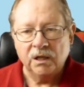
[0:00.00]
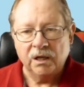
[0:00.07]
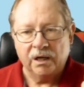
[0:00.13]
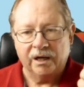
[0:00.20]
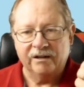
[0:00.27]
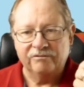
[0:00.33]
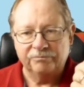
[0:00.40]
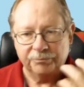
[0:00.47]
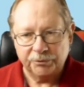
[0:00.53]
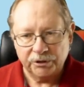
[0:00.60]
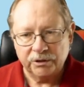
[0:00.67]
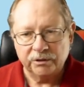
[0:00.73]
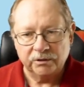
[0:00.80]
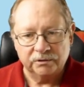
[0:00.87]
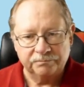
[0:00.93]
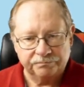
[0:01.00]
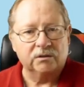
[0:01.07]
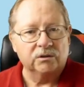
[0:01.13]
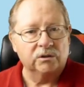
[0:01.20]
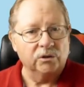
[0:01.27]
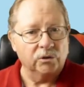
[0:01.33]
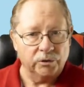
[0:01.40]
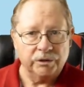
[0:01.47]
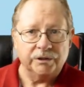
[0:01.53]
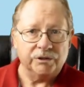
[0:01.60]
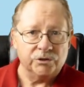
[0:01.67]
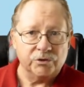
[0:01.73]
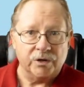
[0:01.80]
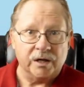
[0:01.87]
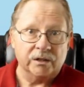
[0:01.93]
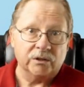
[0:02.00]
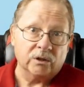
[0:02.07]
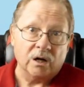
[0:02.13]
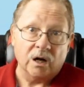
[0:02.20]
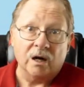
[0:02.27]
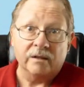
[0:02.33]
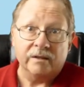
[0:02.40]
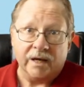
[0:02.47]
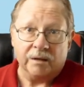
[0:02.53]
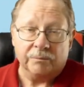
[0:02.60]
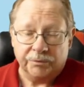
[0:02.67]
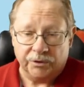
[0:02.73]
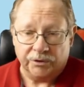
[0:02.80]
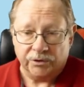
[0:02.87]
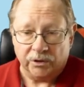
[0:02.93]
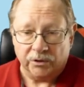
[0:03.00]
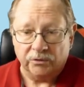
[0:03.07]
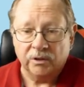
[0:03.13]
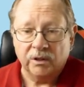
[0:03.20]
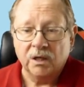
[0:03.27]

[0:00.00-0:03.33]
I've put a oil extractor on that pure node.